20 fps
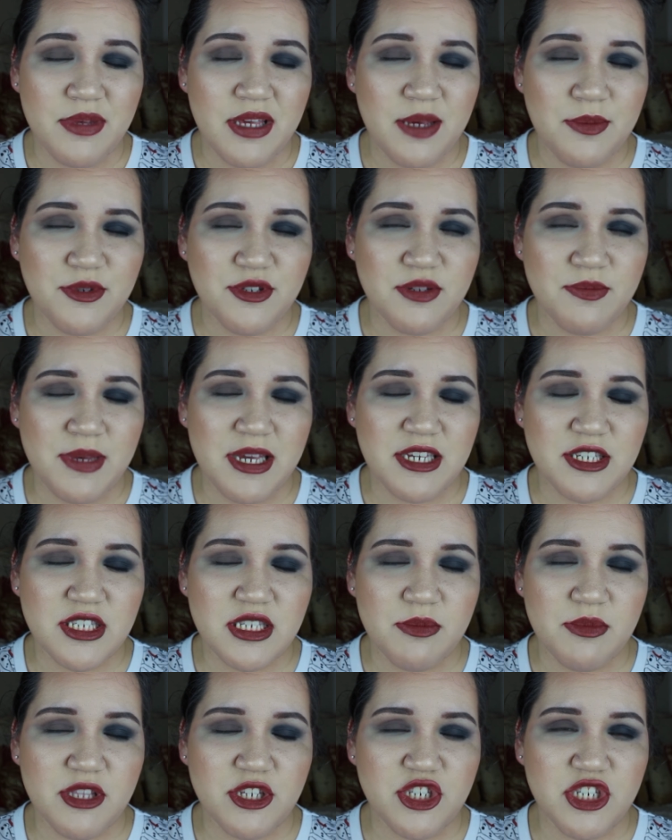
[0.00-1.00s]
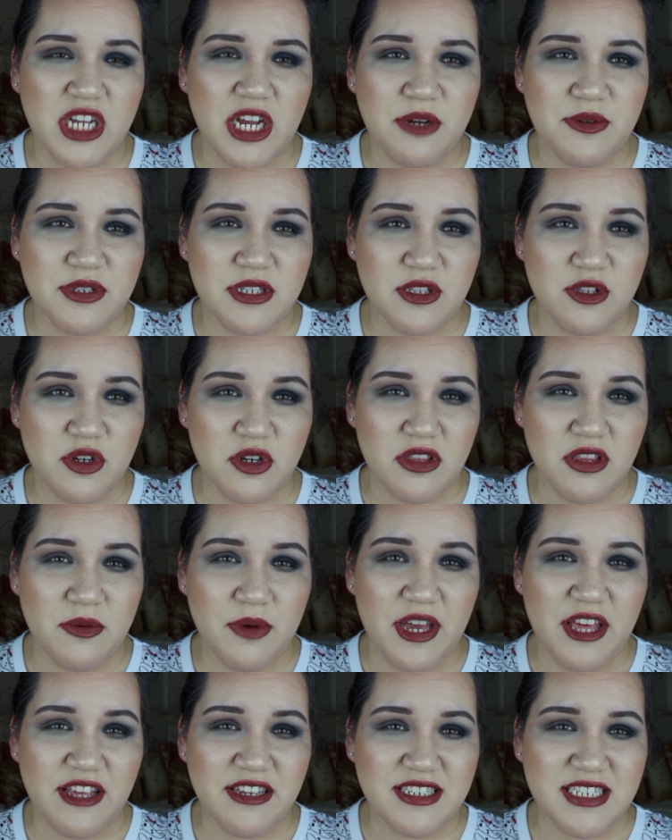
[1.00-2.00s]
be able to make some of the shadows look the
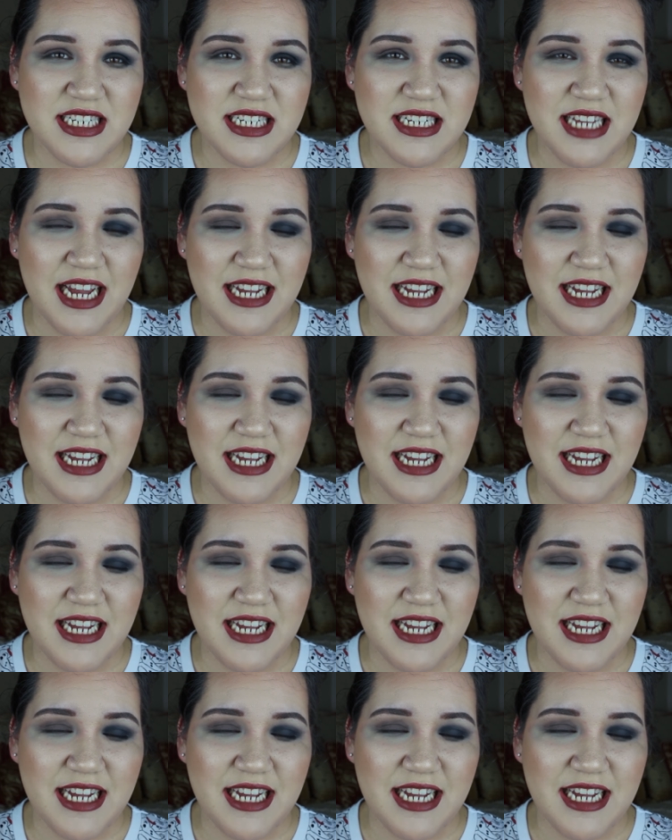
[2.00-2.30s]
way I did.